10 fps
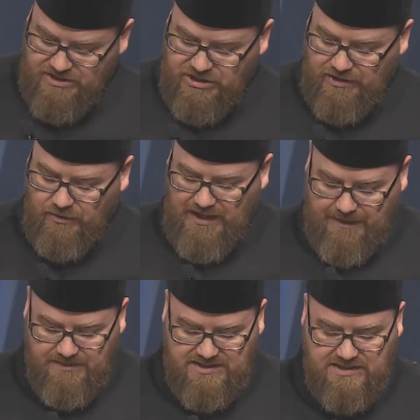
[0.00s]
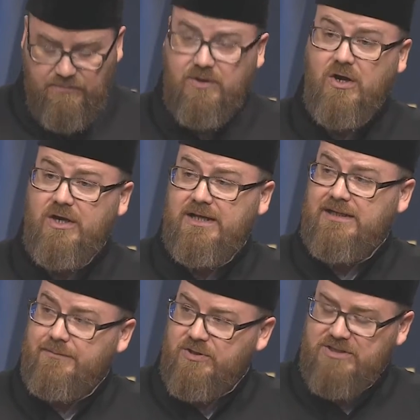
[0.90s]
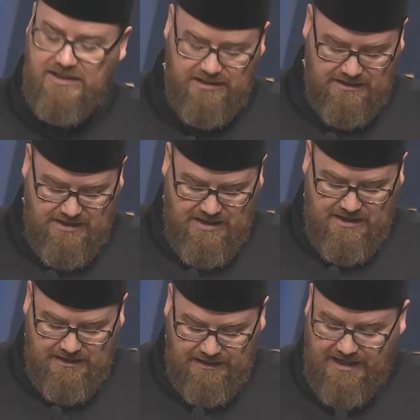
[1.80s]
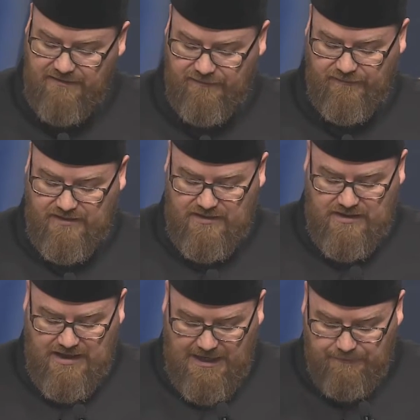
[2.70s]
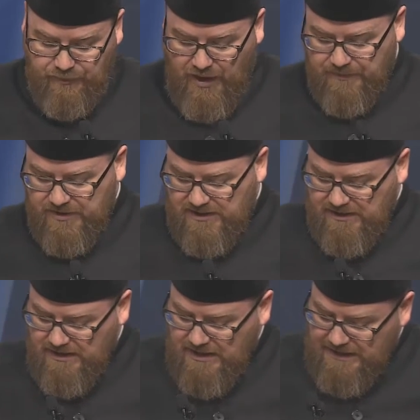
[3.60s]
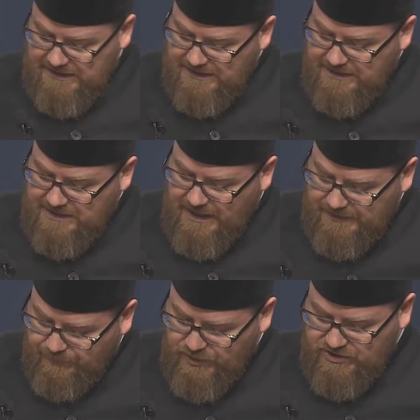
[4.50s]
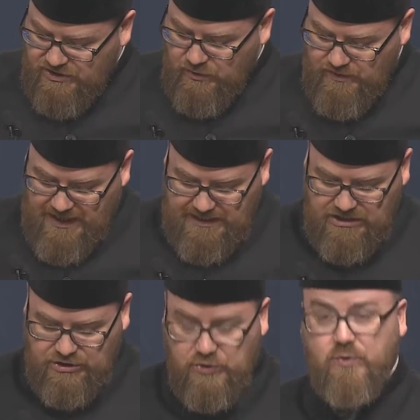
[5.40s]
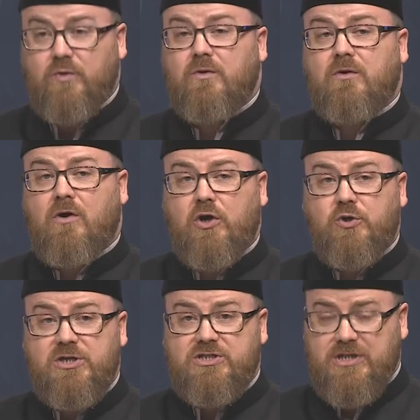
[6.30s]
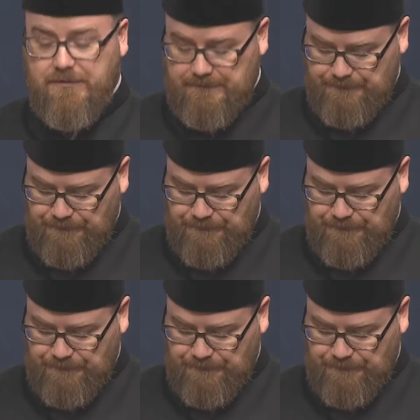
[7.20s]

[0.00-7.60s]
a general amnesty regarding liberty, life, and property, and did not persecute any Jew or Christian.